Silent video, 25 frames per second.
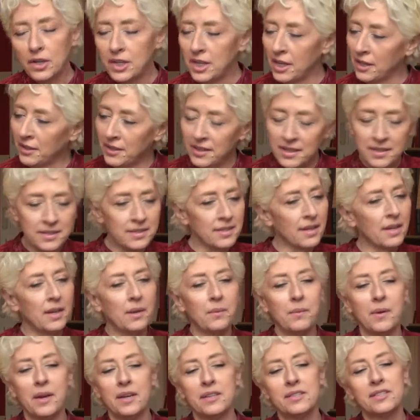They're killing us
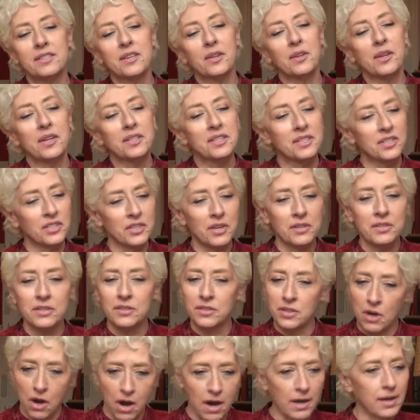anyway, so let's
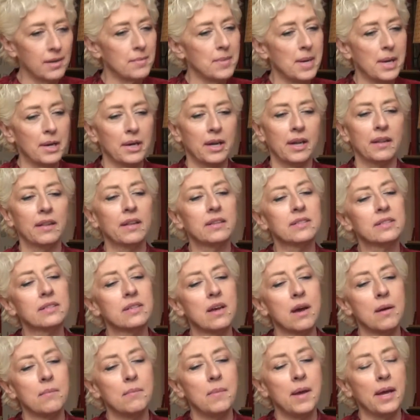just talk about it.
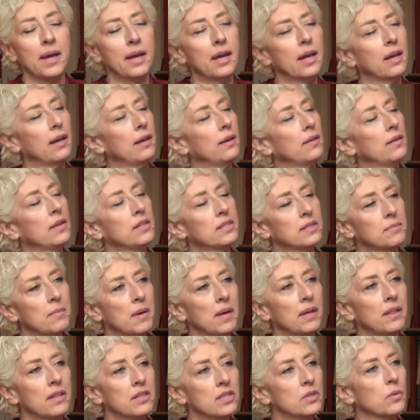Let's
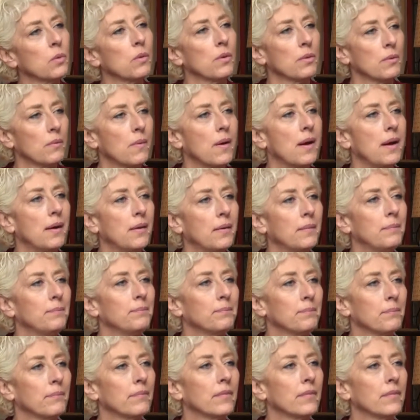make this worthwhile.